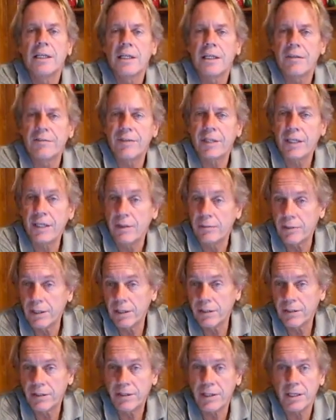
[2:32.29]
If they get rid
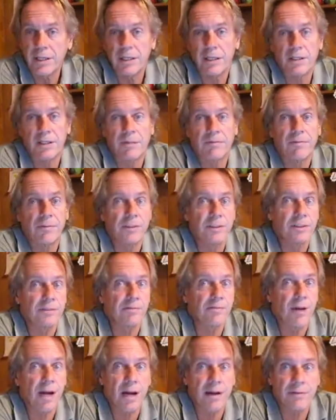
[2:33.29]
of the thing in the first
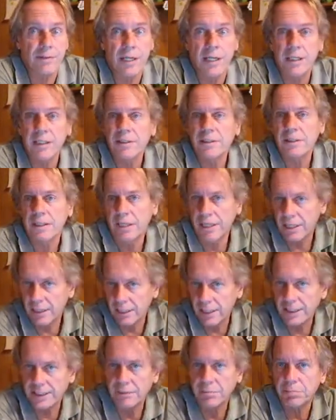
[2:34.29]
5 days, they get a
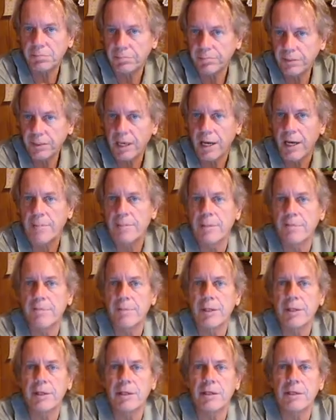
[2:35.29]
less time of
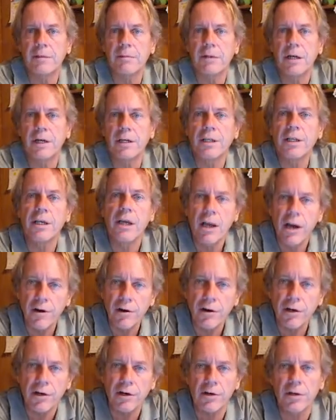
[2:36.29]
being a
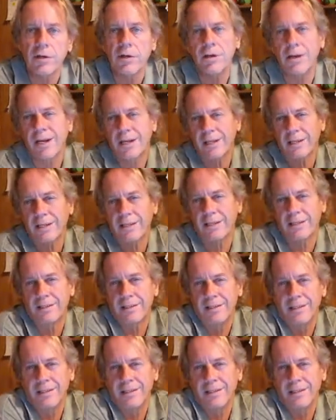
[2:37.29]
carrier, like a,